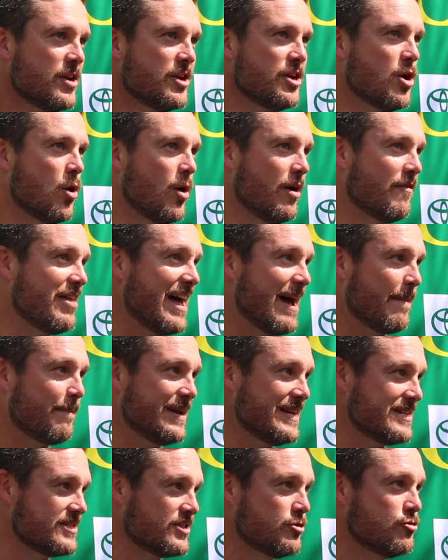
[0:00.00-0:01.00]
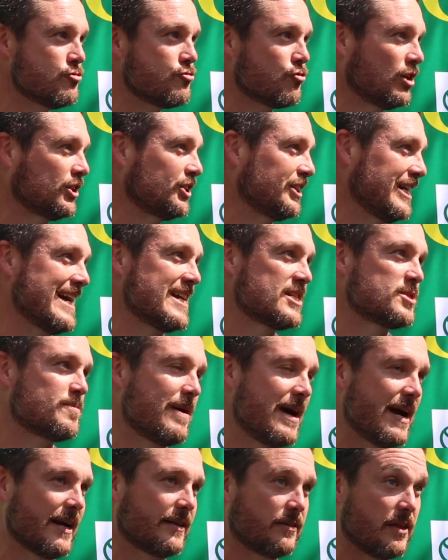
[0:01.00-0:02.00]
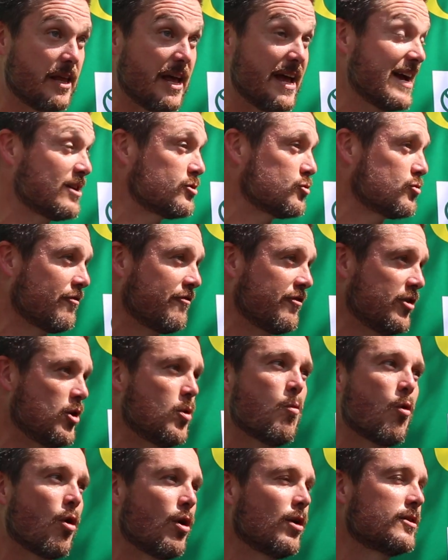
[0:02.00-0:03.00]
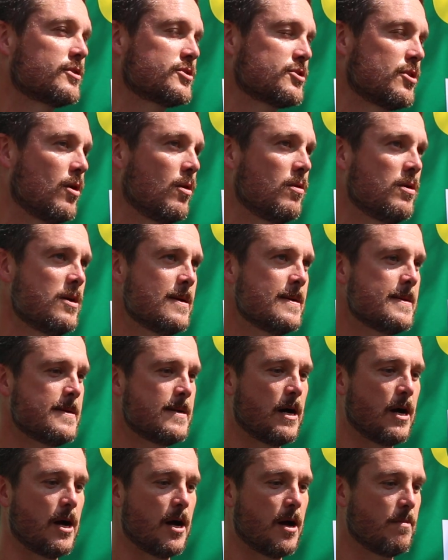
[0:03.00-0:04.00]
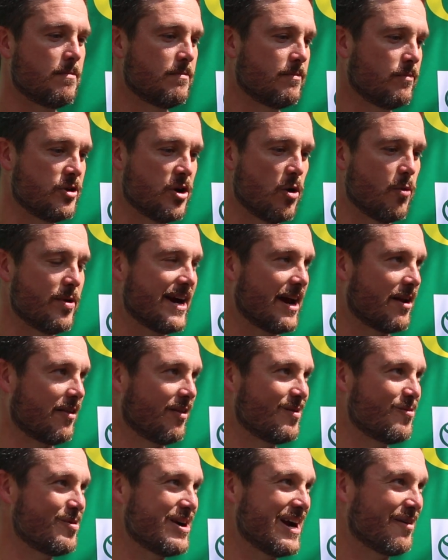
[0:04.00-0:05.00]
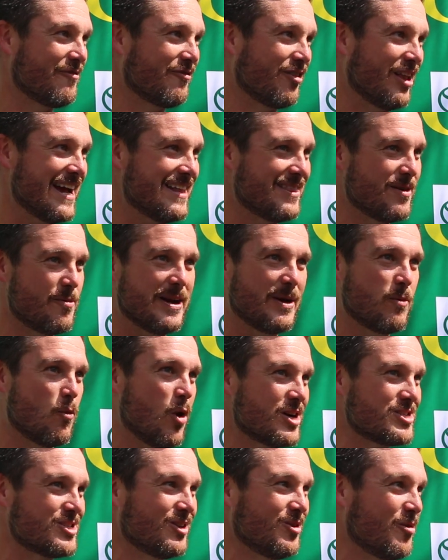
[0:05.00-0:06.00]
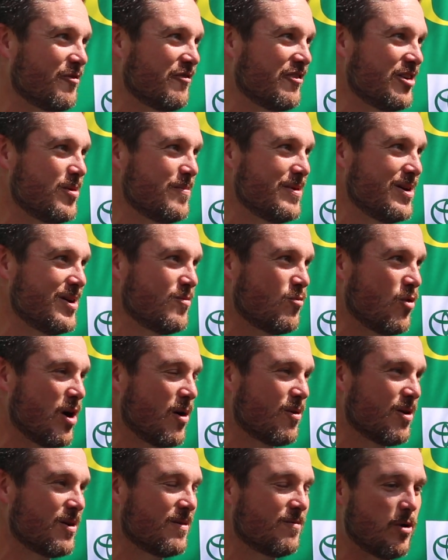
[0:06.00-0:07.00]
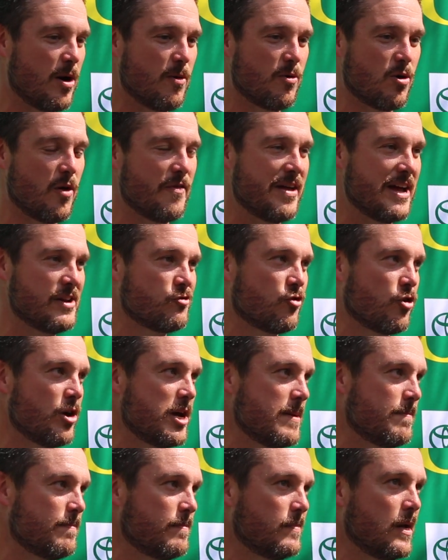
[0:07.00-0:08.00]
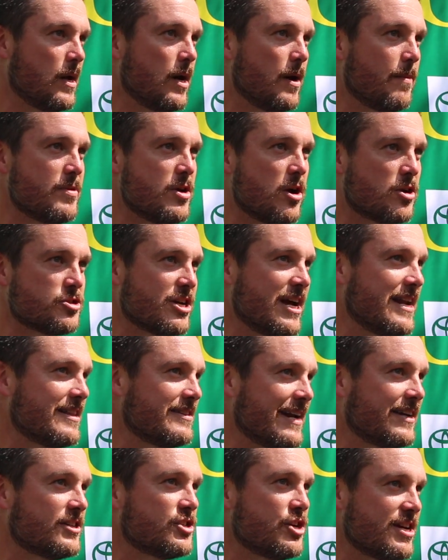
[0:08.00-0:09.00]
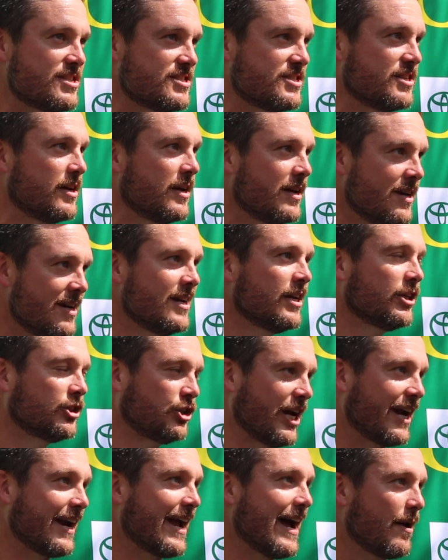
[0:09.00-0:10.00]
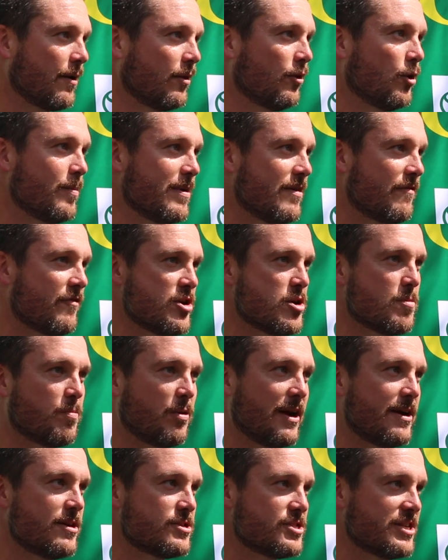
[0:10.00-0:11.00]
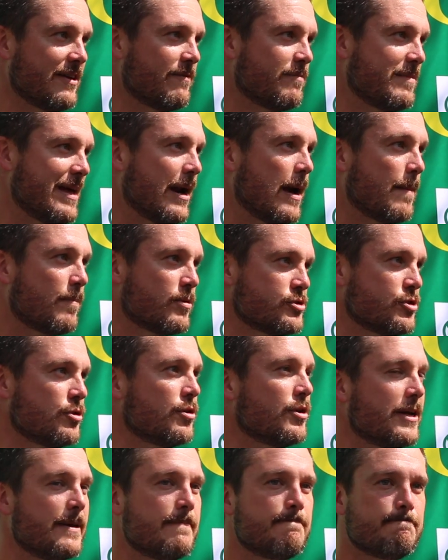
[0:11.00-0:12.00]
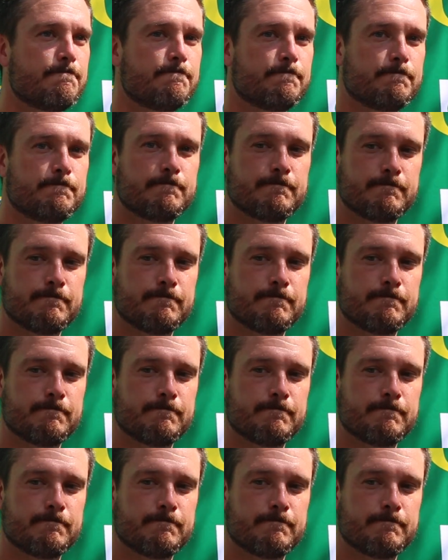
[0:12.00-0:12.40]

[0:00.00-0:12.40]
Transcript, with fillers: you know, of that piece, the nutrition aspect, the extra film work. So, um, you know, we got a we got a flight that we can watch a little film in while we're while we're on that trip. Um, you also got to take a chance to check out a little bit for your players and give them that opportunity. How